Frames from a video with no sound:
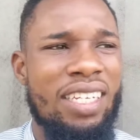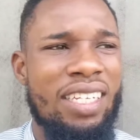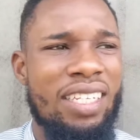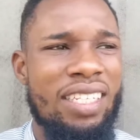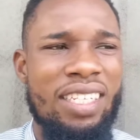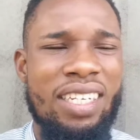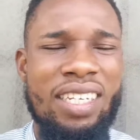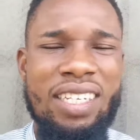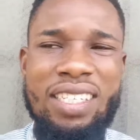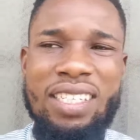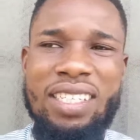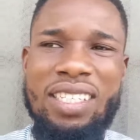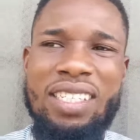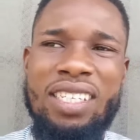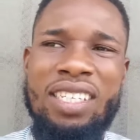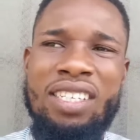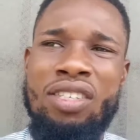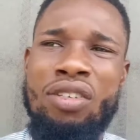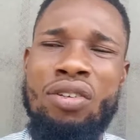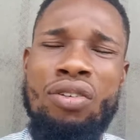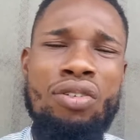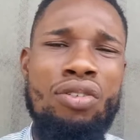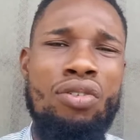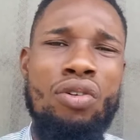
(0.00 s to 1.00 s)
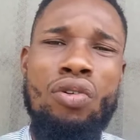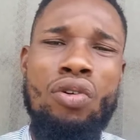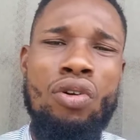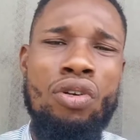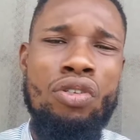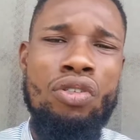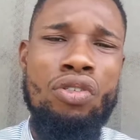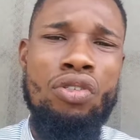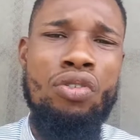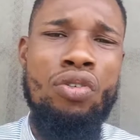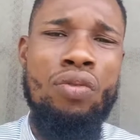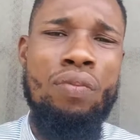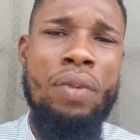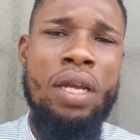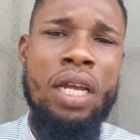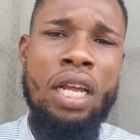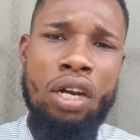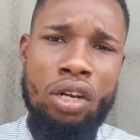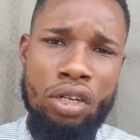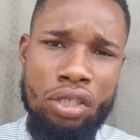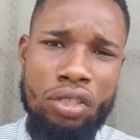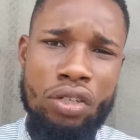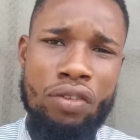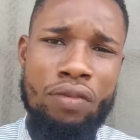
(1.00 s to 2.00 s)
yes, it's going to consume a
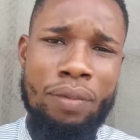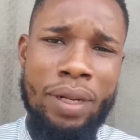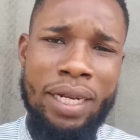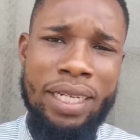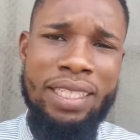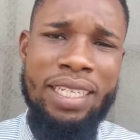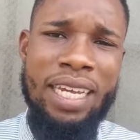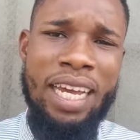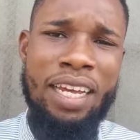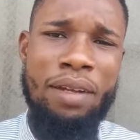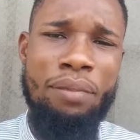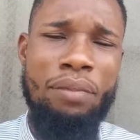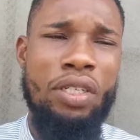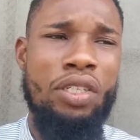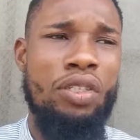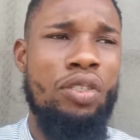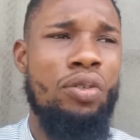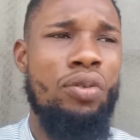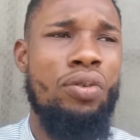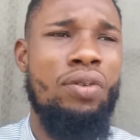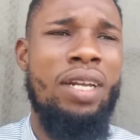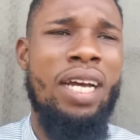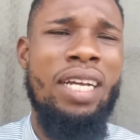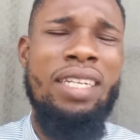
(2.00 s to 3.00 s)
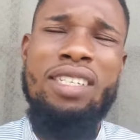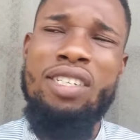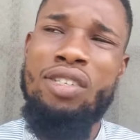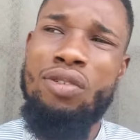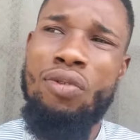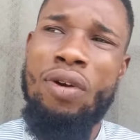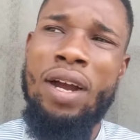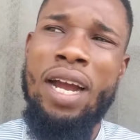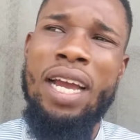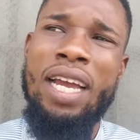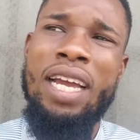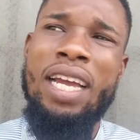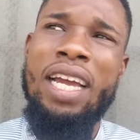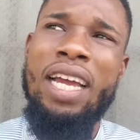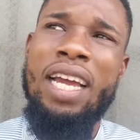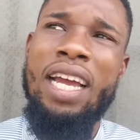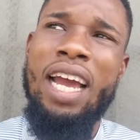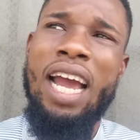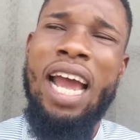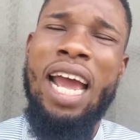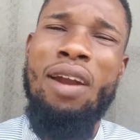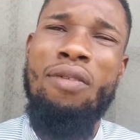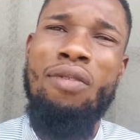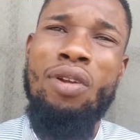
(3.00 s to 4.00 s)
lot of my time. So that is why
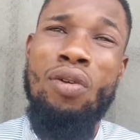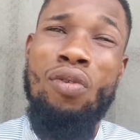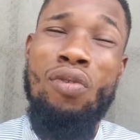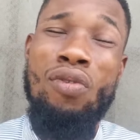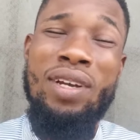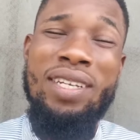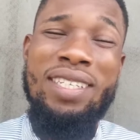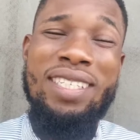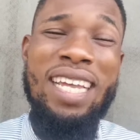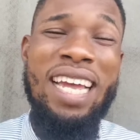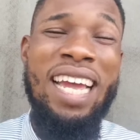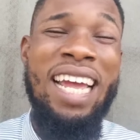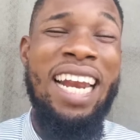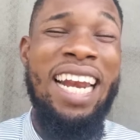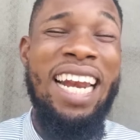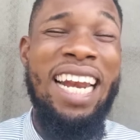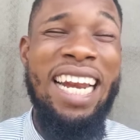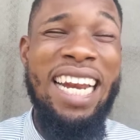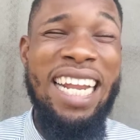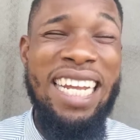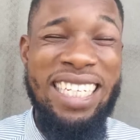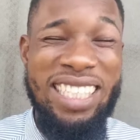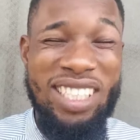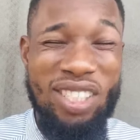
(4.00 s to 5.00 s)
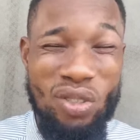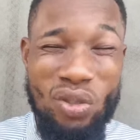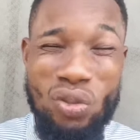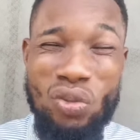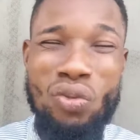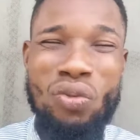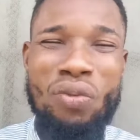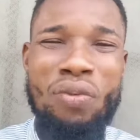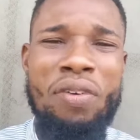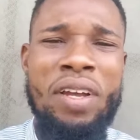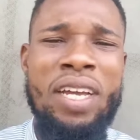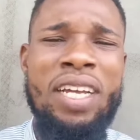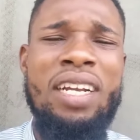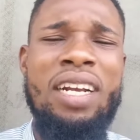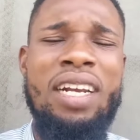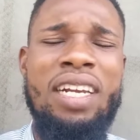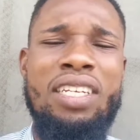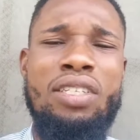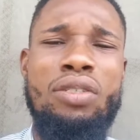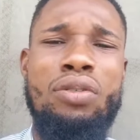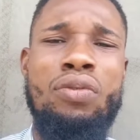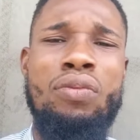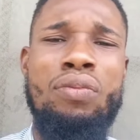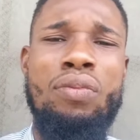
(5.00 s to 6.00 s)
I request a little, very
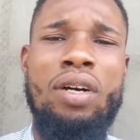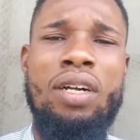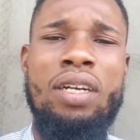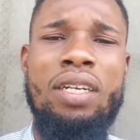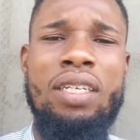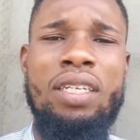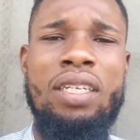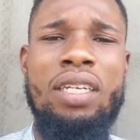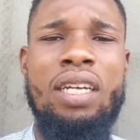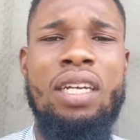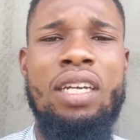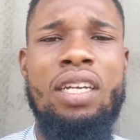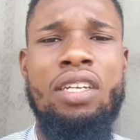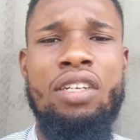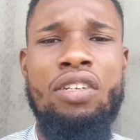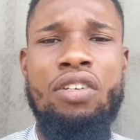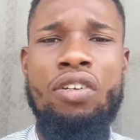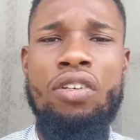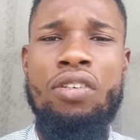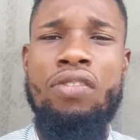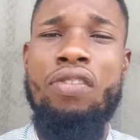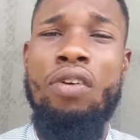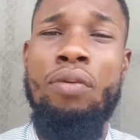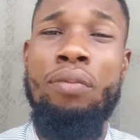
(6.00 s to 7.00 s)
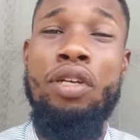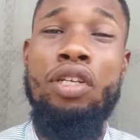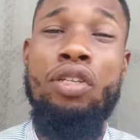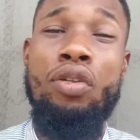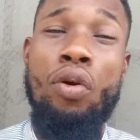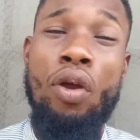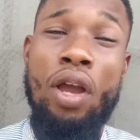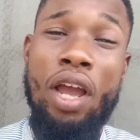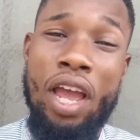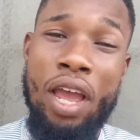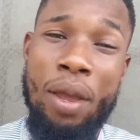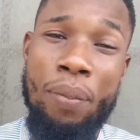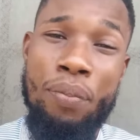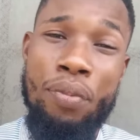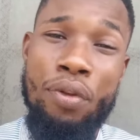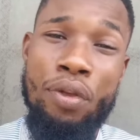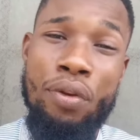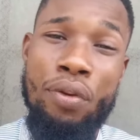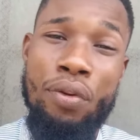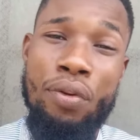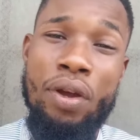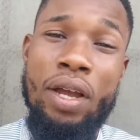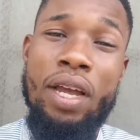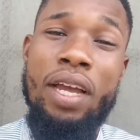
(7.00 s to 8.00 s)
little money just for me to help
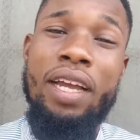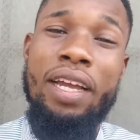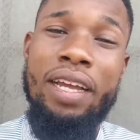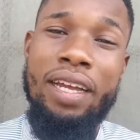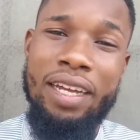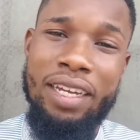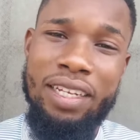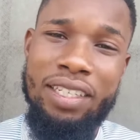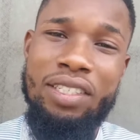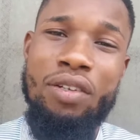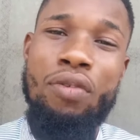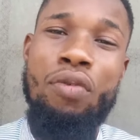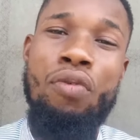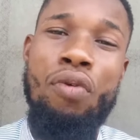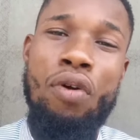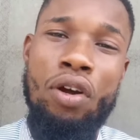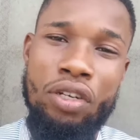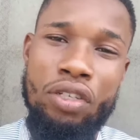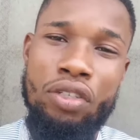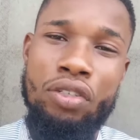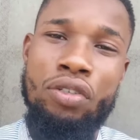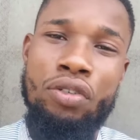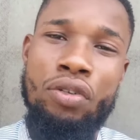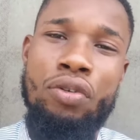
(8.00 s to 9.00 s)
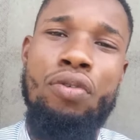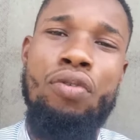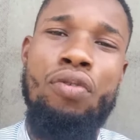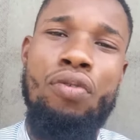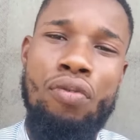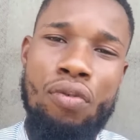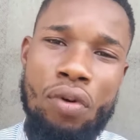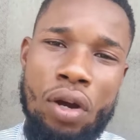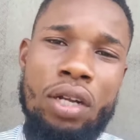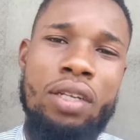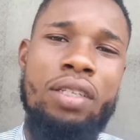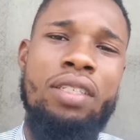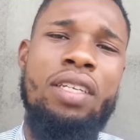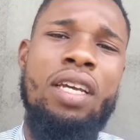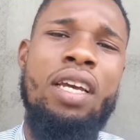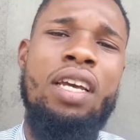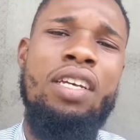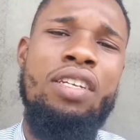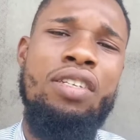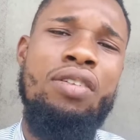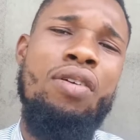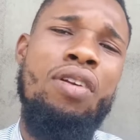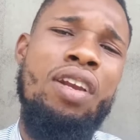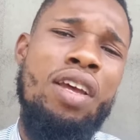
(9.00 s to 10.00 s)
you get what you want.
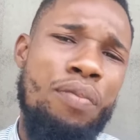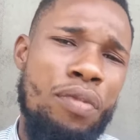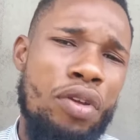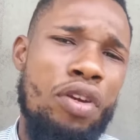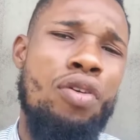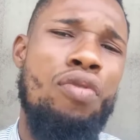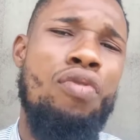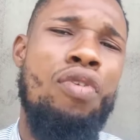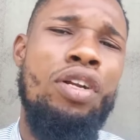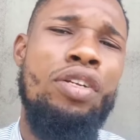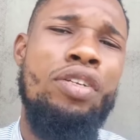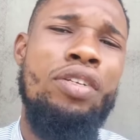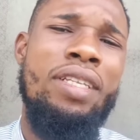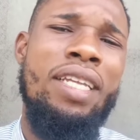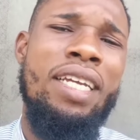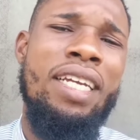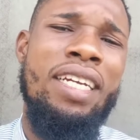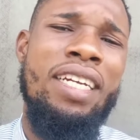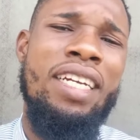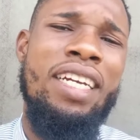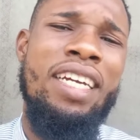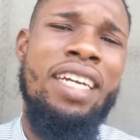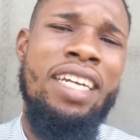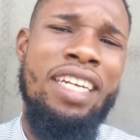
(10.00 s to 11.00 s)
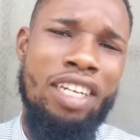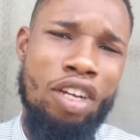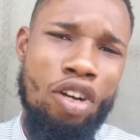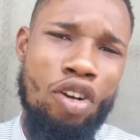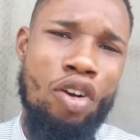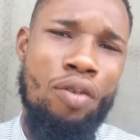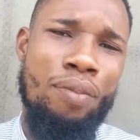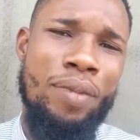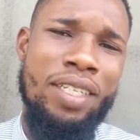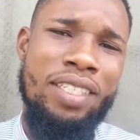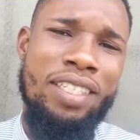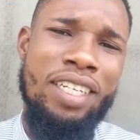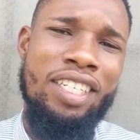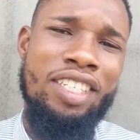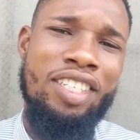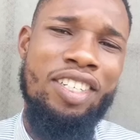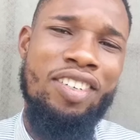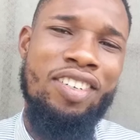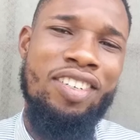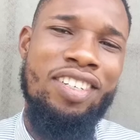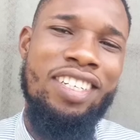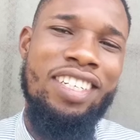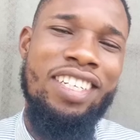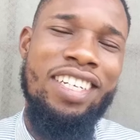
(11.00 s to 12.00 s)
So let me know what you think in the comment
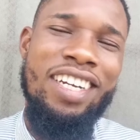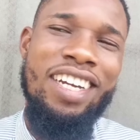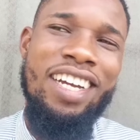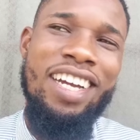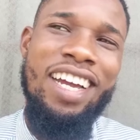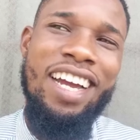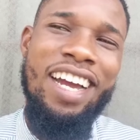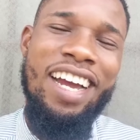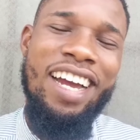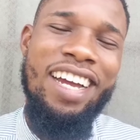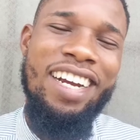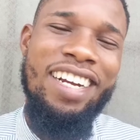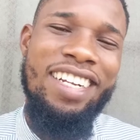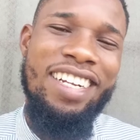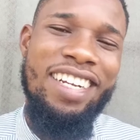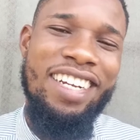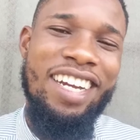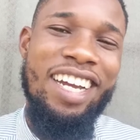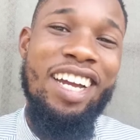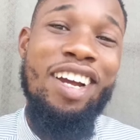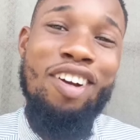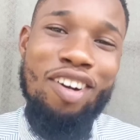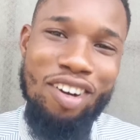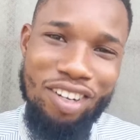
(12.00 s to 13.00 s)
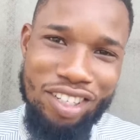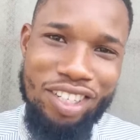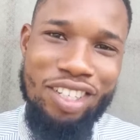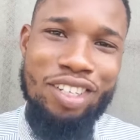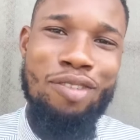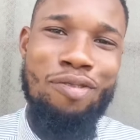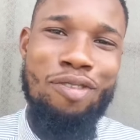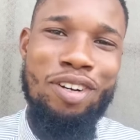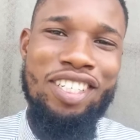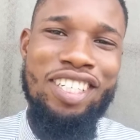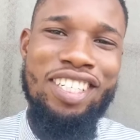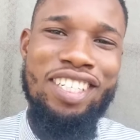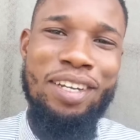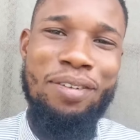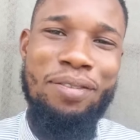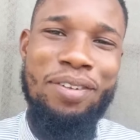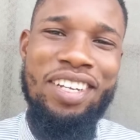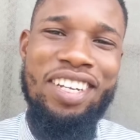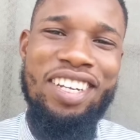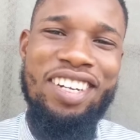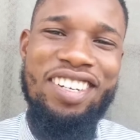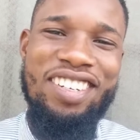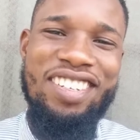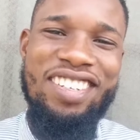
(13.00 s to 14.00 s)
section and continue watching the
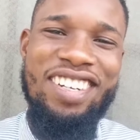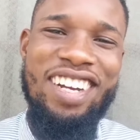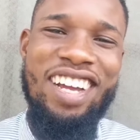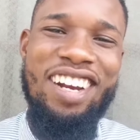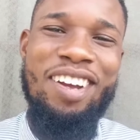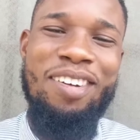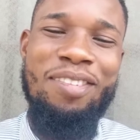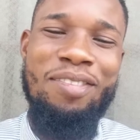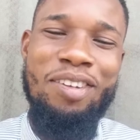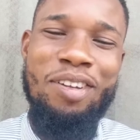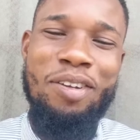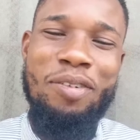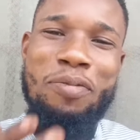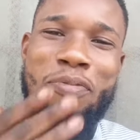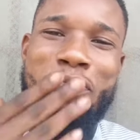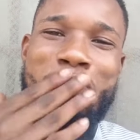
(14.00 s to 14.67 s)
video. Love you.